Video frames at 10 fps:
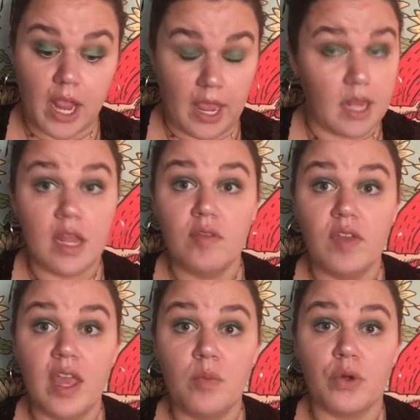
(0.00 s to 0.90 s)
and Neve
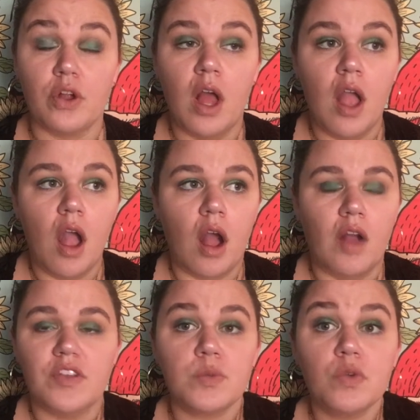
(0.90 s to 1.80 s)
Campbell,
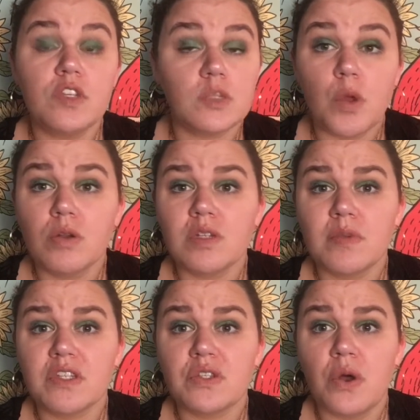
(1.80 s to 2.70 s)
this movie spoke to
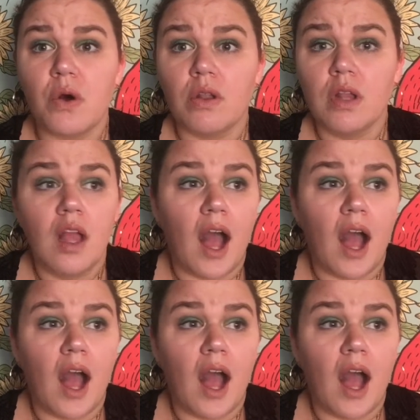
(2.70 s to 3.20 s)
my soul.